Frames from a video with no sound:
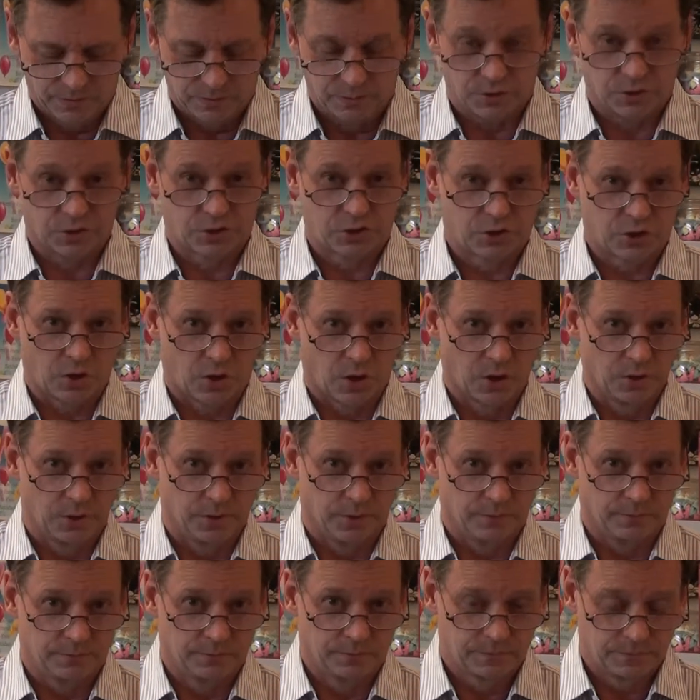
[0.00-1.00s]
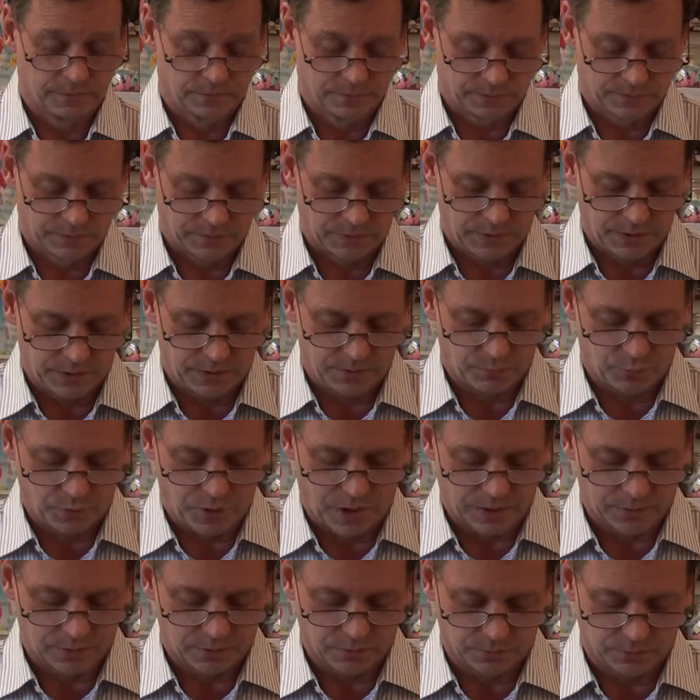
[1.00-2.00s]
discarded in
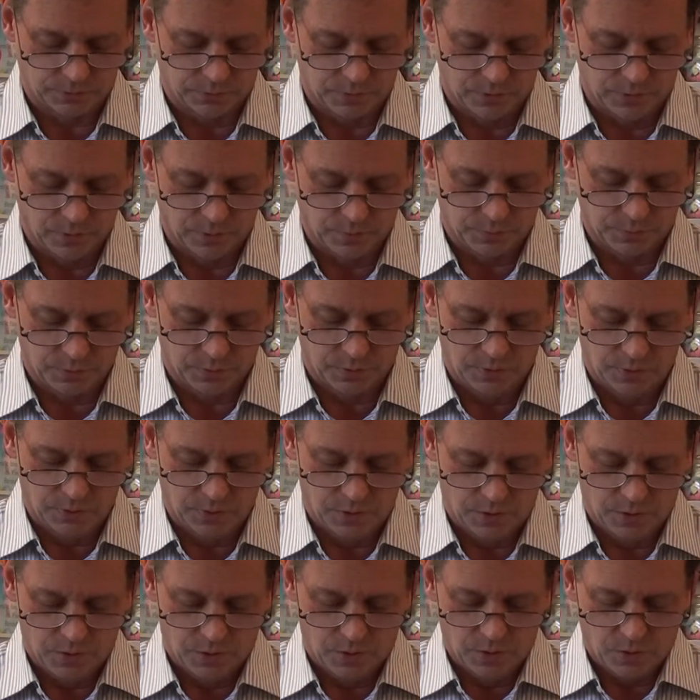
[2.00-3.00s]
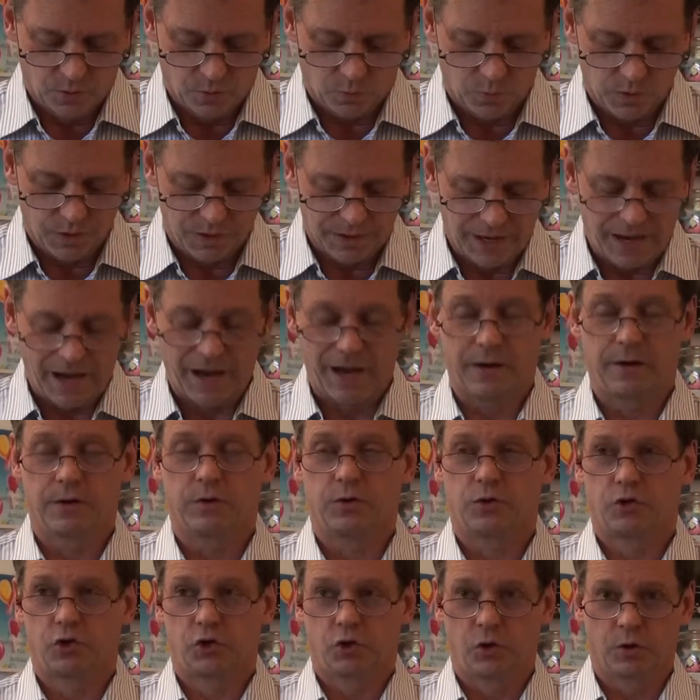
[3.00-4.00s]
practical terms. We can
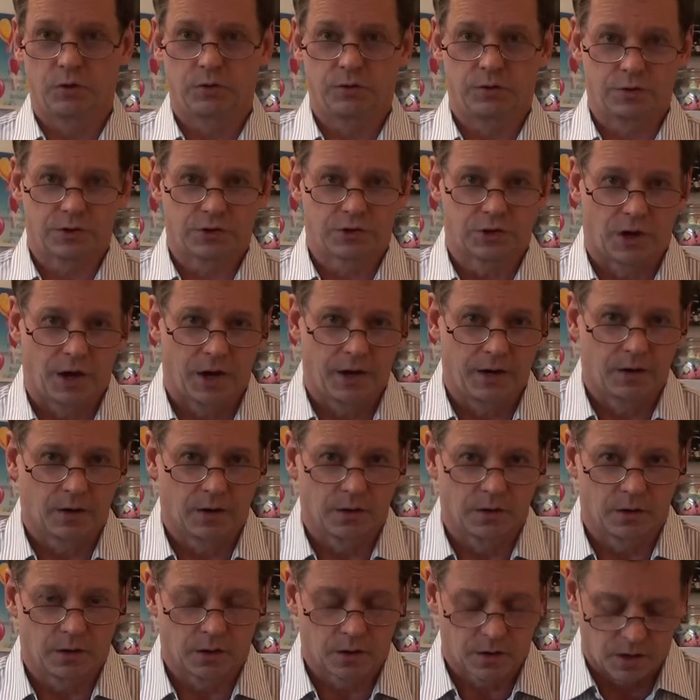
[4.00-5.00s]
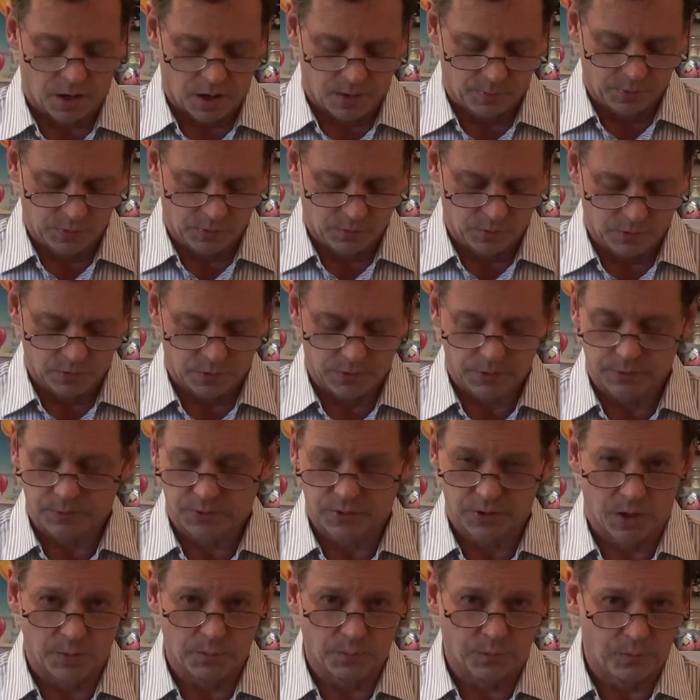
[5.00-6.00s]
and should decide on our common will in
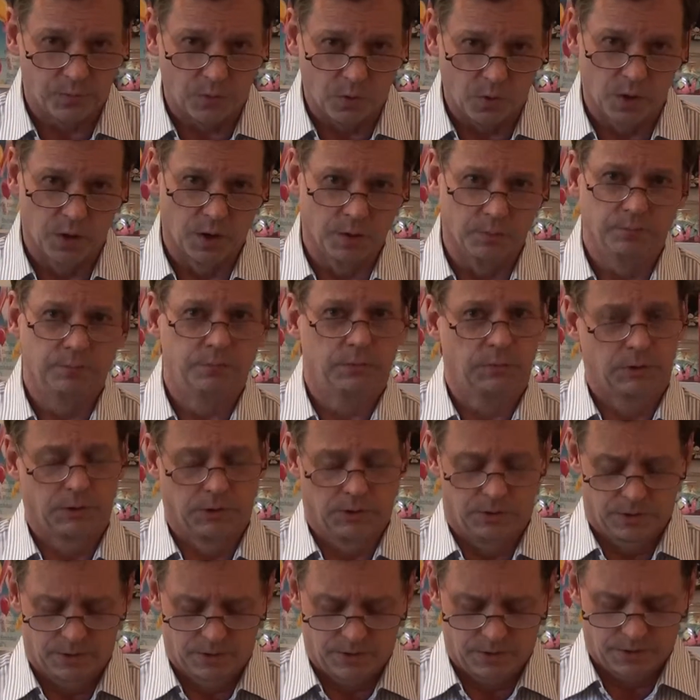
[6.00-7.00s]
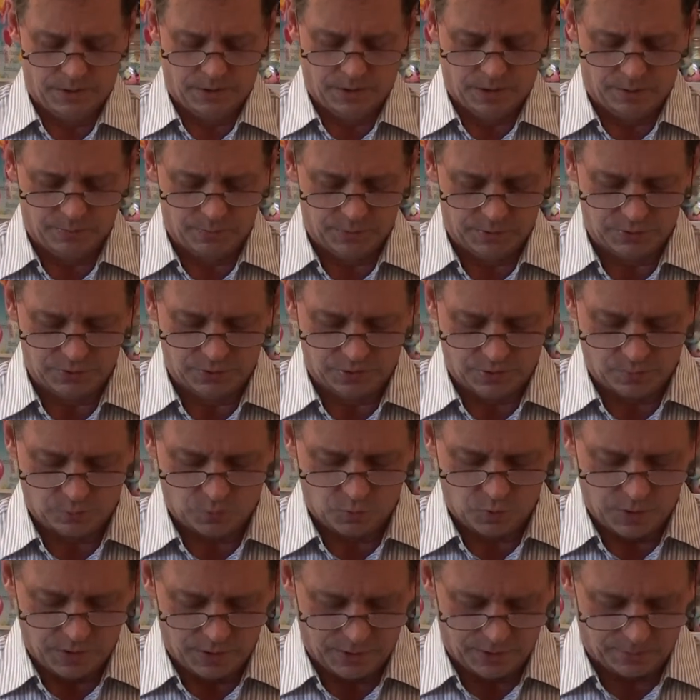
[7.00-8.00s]
some form, in some
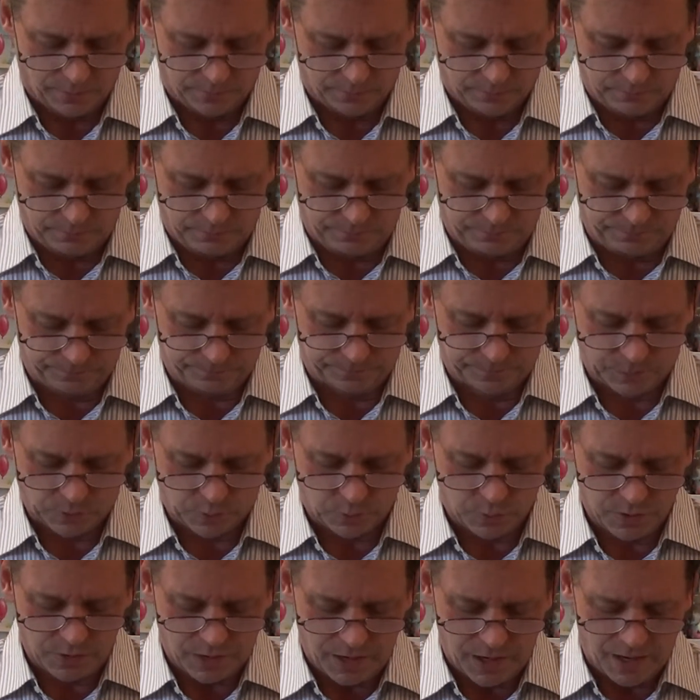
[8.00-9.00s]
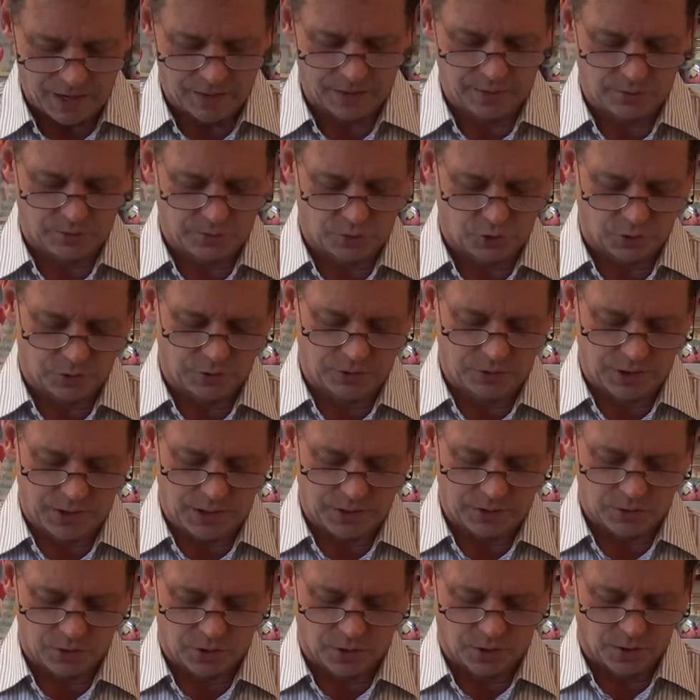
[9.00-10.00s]
way. We can and should
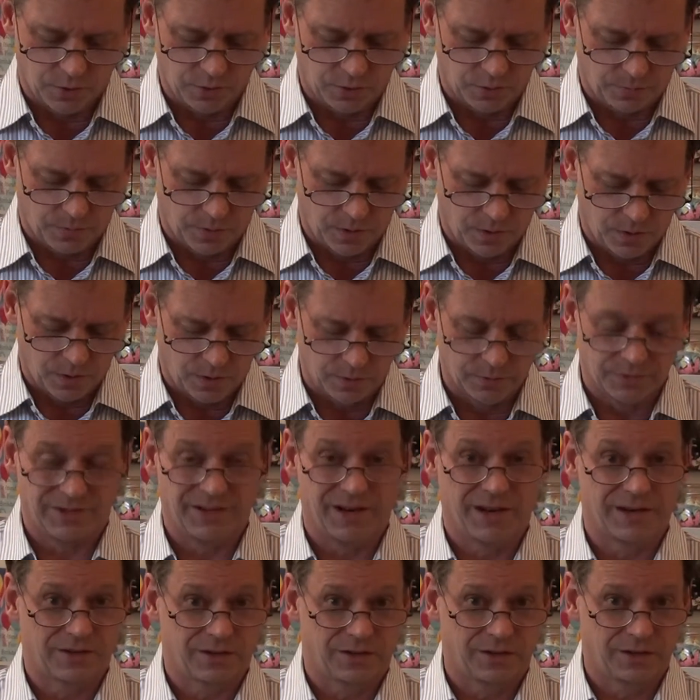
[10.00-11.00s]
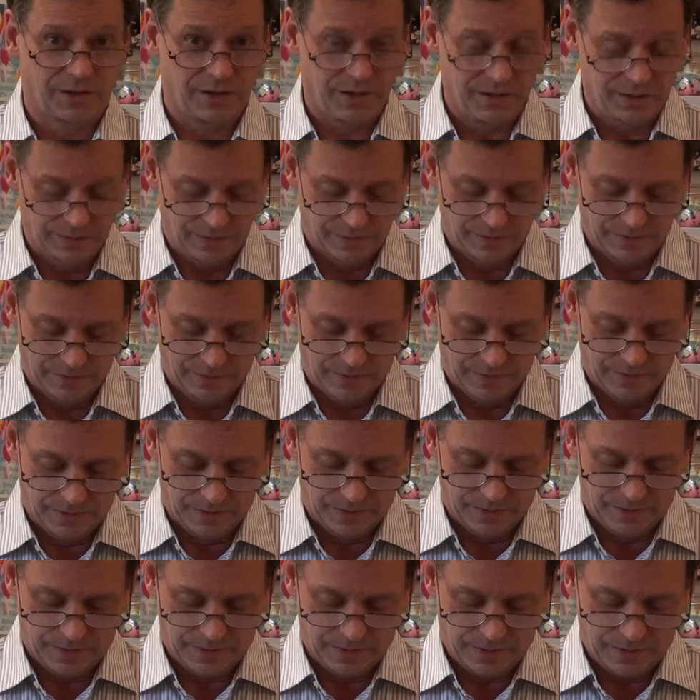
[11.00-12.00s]
take charge of our own destiny
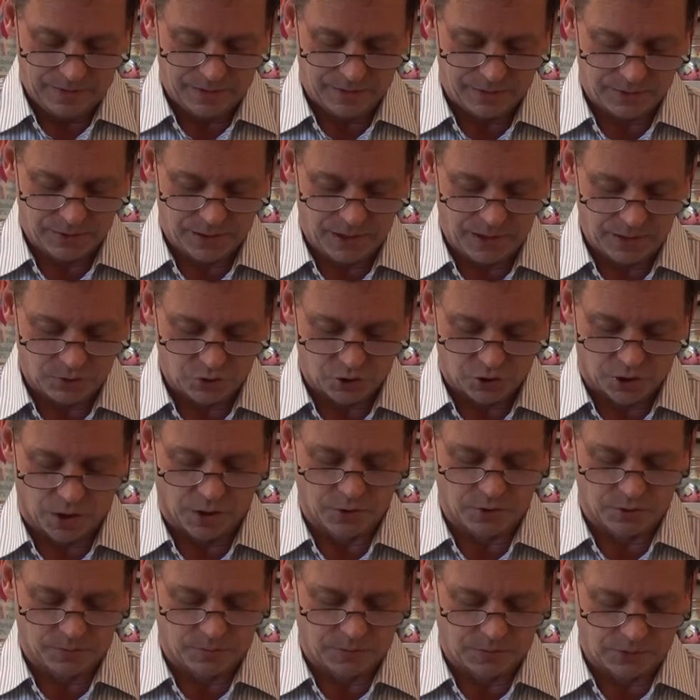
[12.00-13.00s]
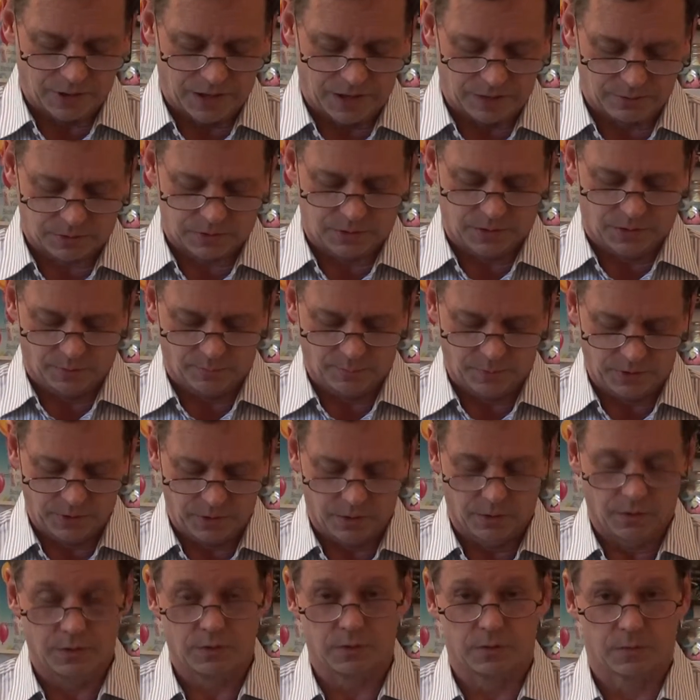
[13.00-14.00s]
and take charge of its outcome in
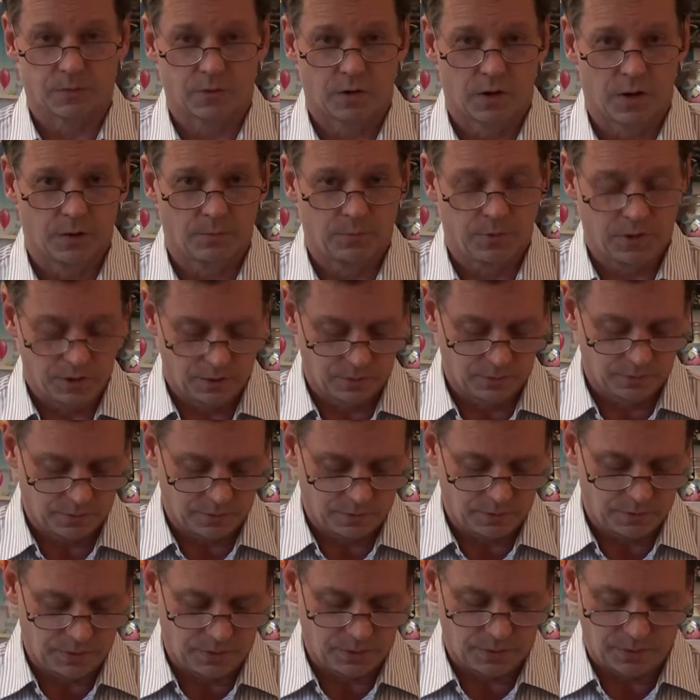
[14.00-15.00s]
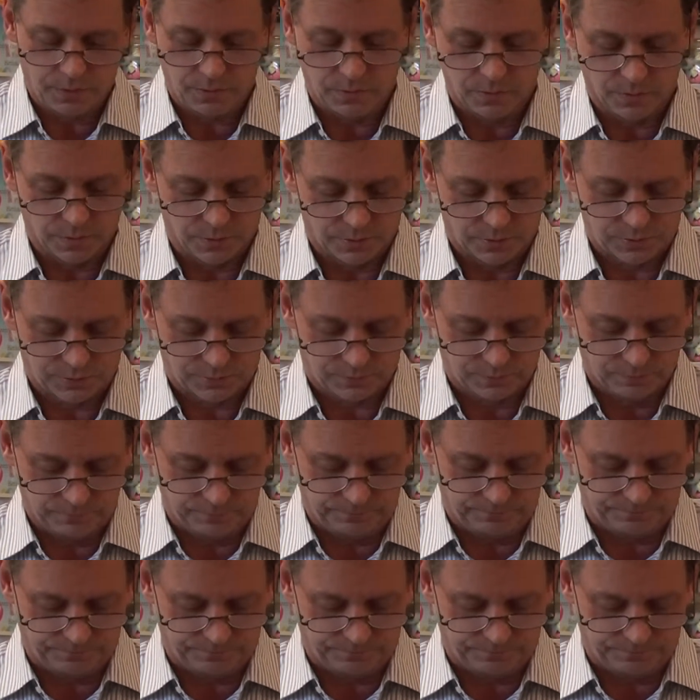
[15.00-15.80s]
areas of common interest.